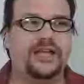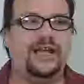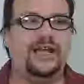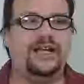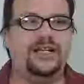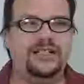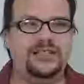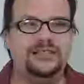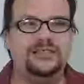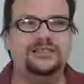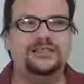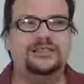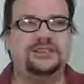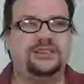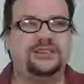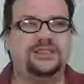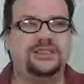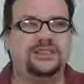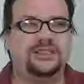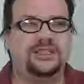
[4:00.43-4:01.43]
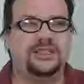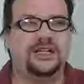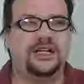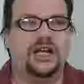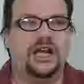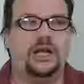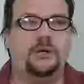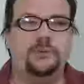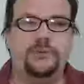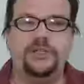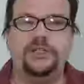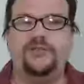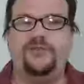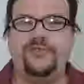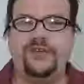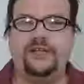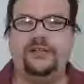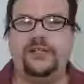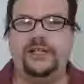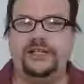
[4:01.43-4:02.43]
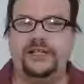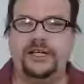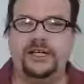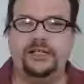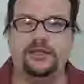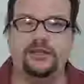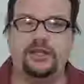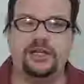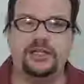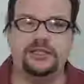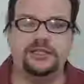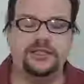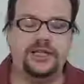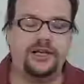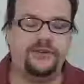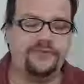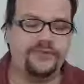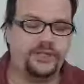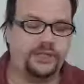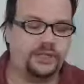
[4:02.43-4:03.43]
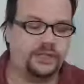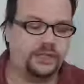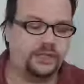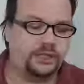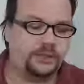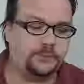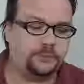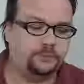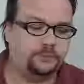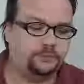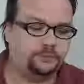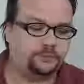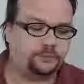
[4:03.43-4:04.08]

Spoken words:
And I really felt like I had lost everything.